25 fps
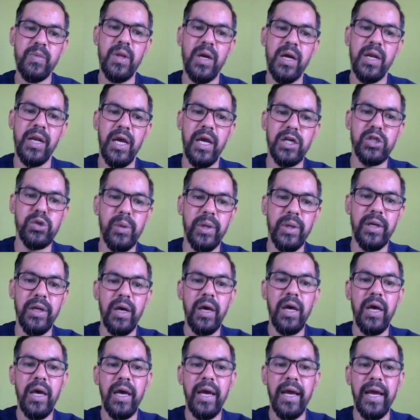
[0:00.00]
Next one,
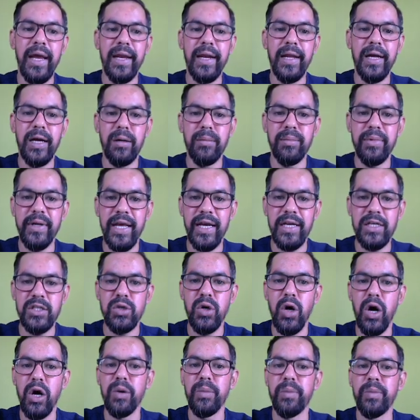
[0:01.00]
income tax,
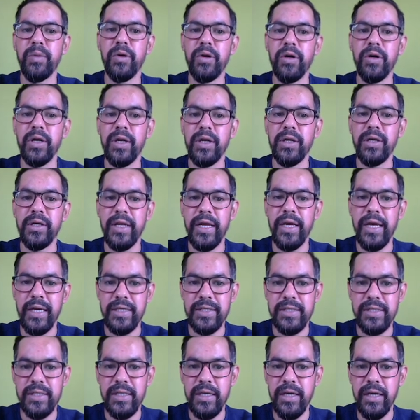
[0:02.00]
corporate
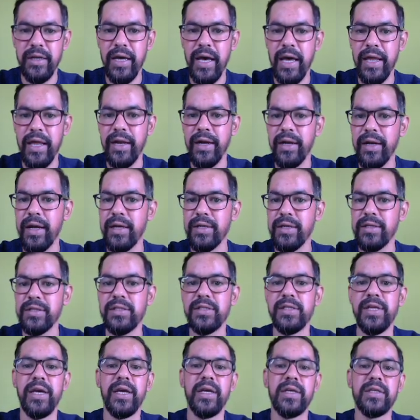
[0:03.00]
tax, inheritance
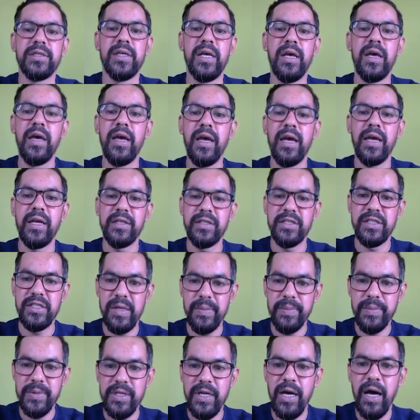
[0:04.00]
tax,
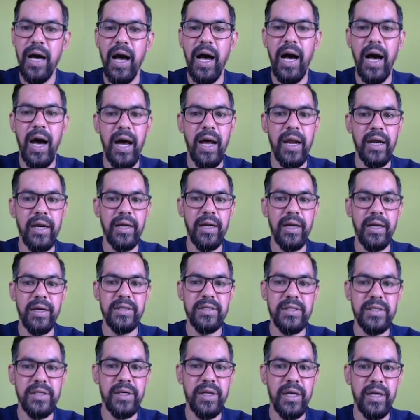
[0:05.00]
etc. are
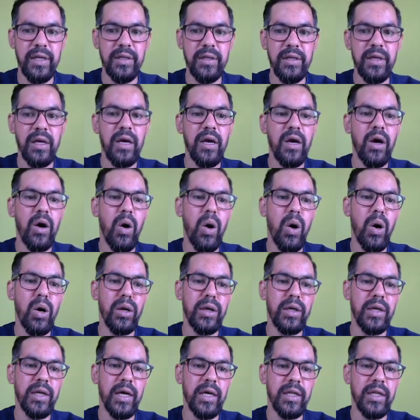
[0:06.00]
incident
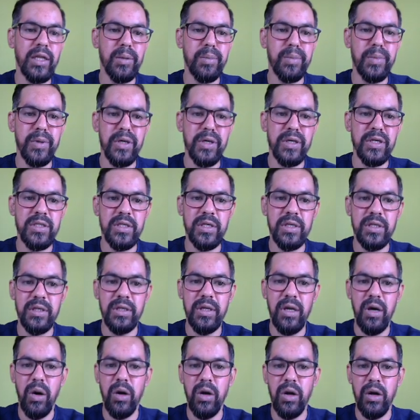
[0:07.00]
on the person
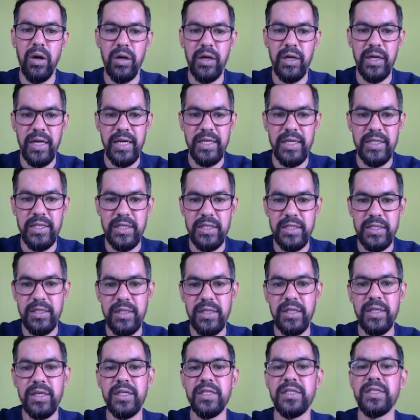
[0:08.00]
or
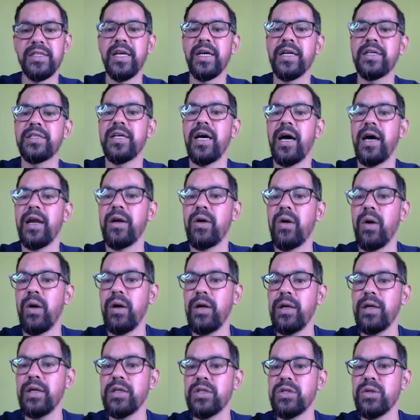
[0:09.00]
organization. These tax are
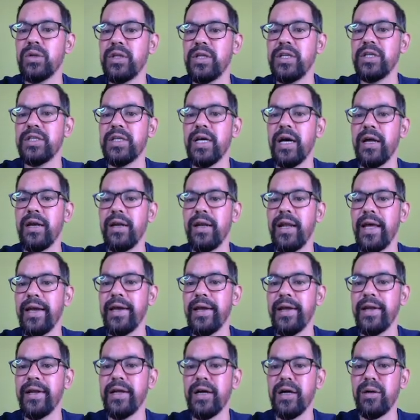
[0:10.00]
called, so these are like
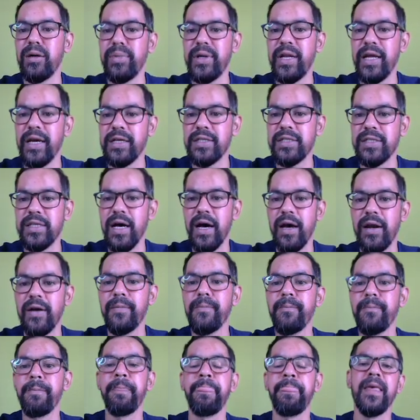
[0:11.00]
income tax
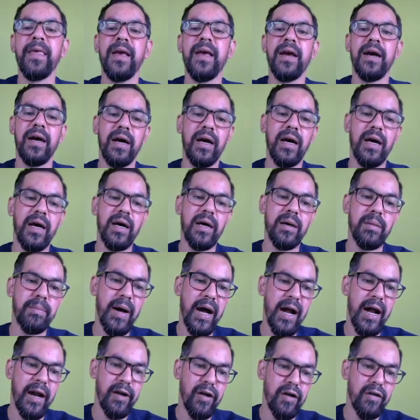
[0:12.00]
are
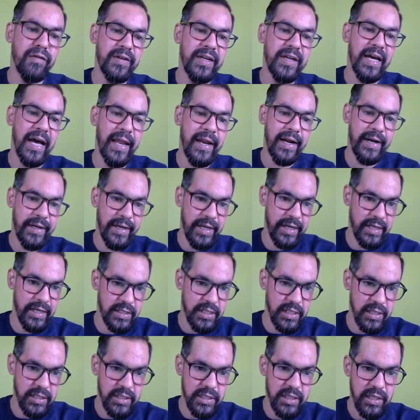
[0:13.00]
part of direct
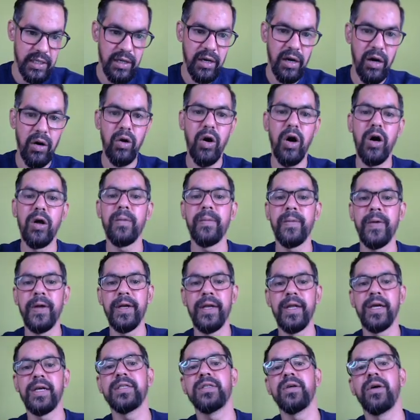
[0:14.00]
taxes. A corporate
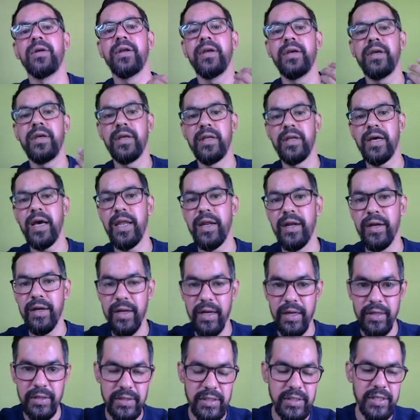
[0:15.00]
tax on
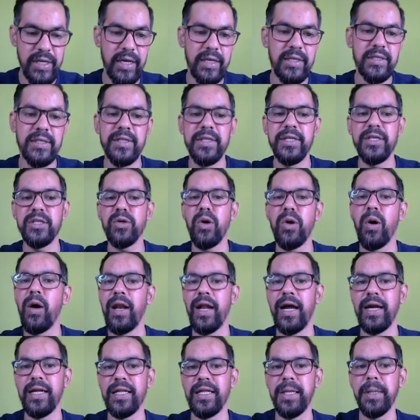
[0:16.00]
inheritance tax, these all
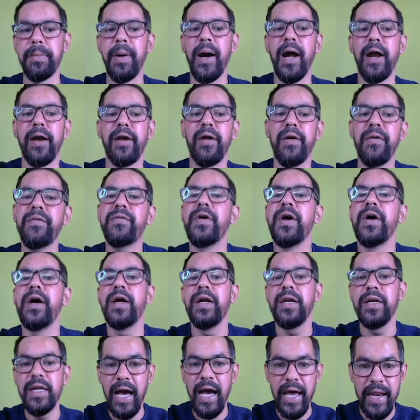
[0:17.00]
are the part of
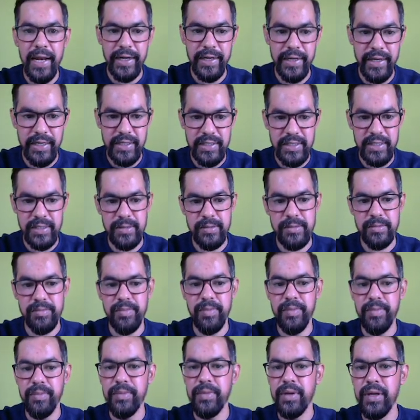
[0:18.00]
direct taxes,
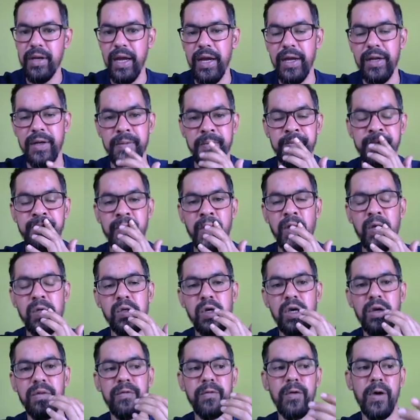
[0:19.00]
right? So
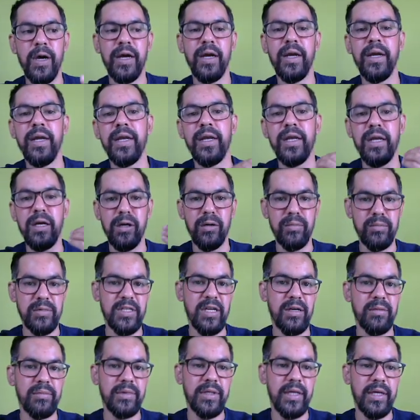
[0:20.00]
if you are income
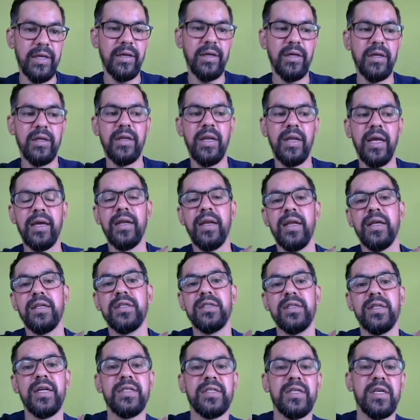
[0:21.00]
something, like
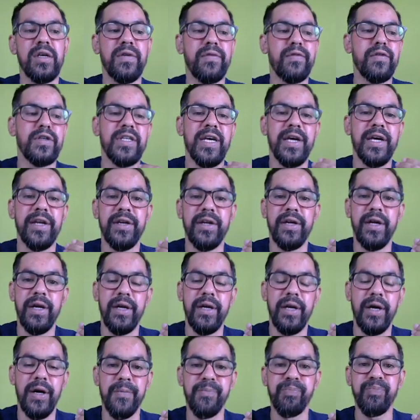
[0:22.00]
let's say if you generate
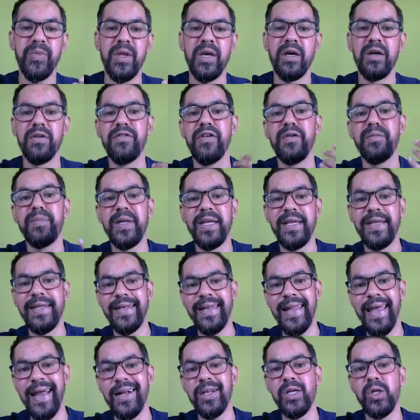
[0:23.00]
15
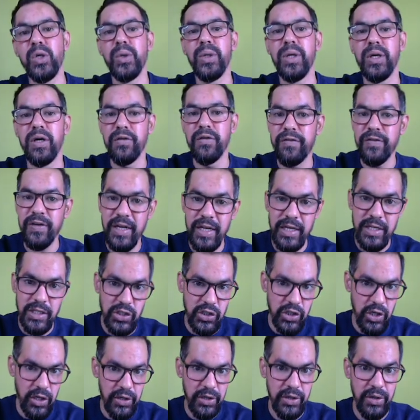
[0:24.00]
lakh during a
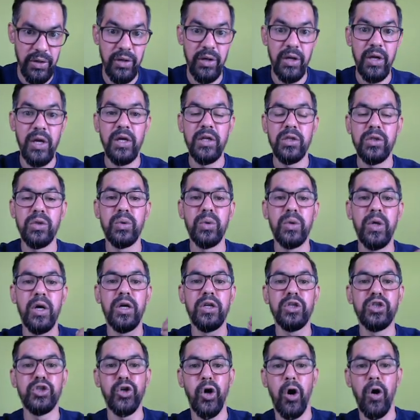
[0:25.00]
financial year through your
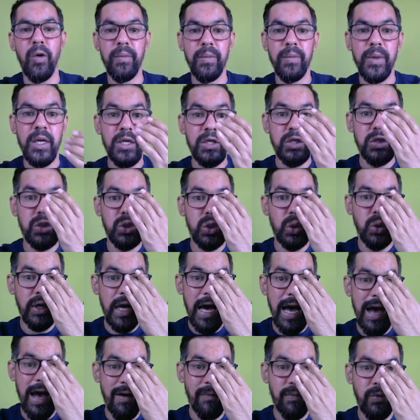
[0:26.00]
job, so
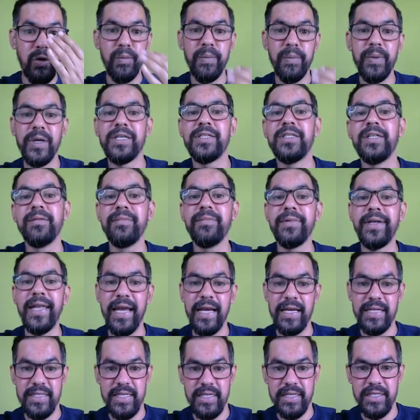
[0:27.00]
have to pay some
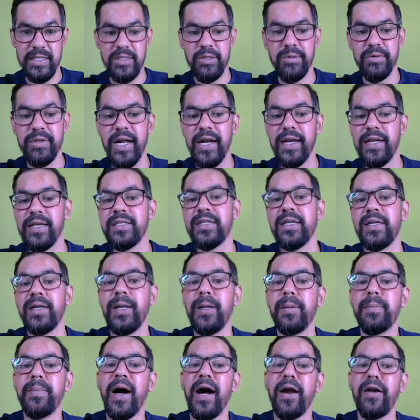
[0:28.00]
taxes. So that is
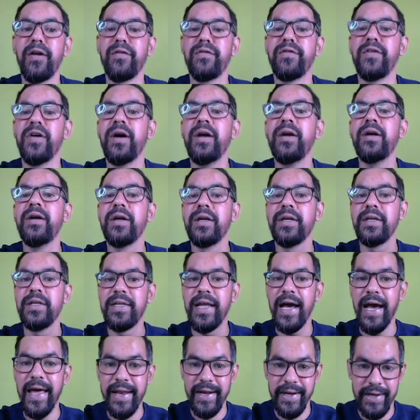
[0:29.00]
generally part of your
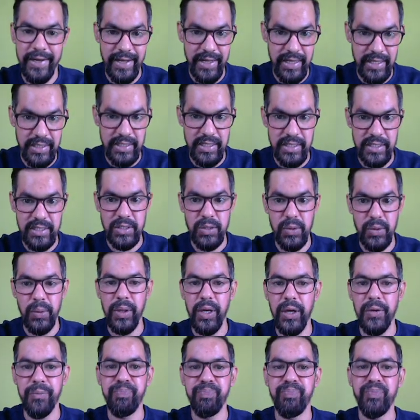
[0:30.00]
direct taxes.
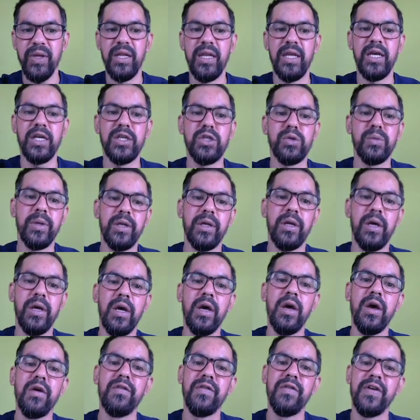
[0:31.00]
Okay, next one,
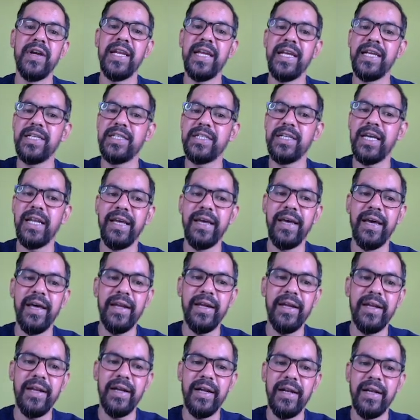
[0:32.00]
financial year
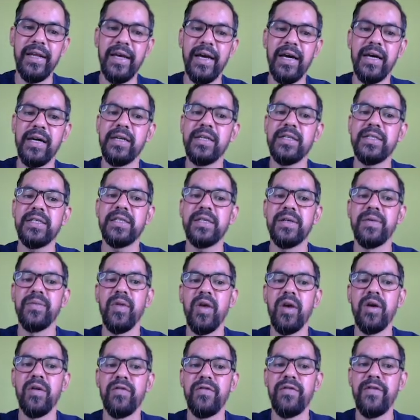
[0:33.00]
in India is
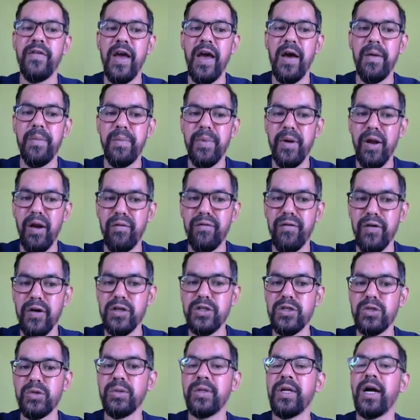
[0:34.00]
April
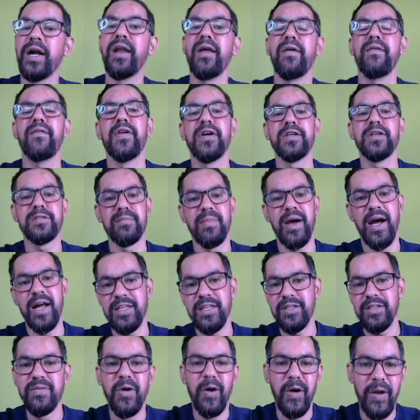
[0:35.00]
1st to 31st
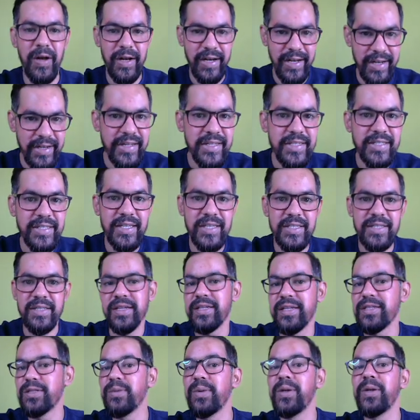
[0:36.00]
March. We already discussed
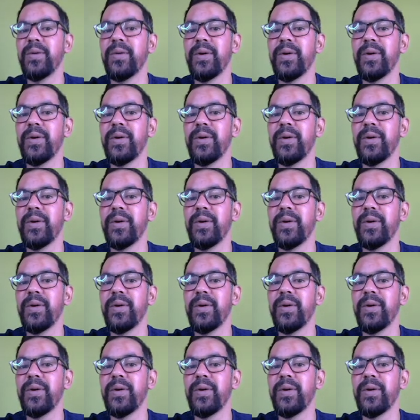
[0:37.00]
this one.